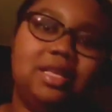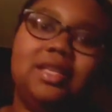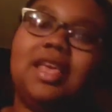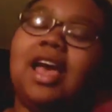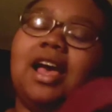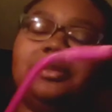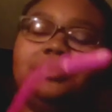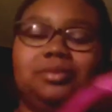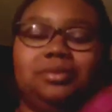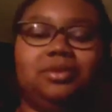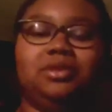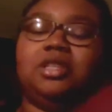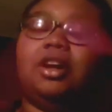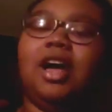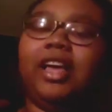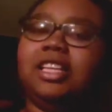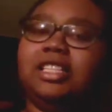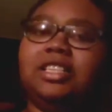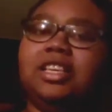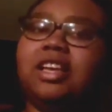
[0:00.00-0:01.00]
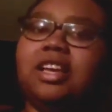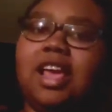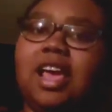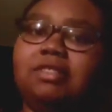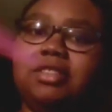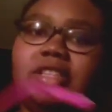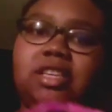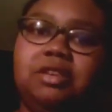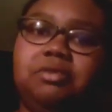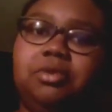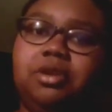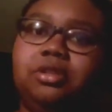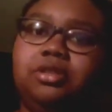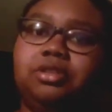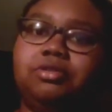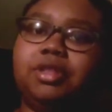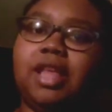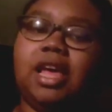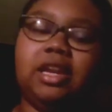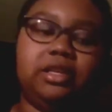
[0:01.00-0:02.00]
Yeah, so I guess you're gonna have to keep
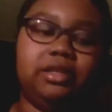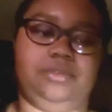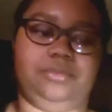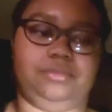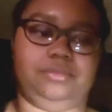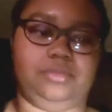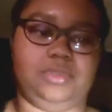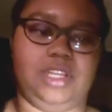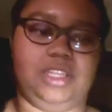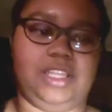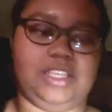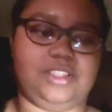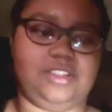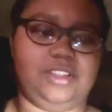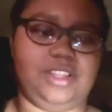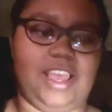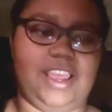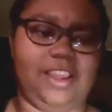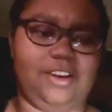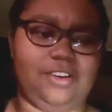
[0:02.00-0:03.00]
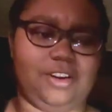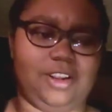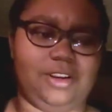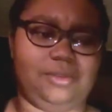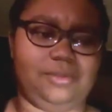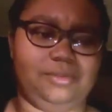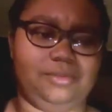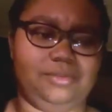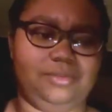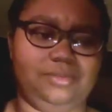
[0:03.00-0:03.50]
doing that, and unless you like, hold on.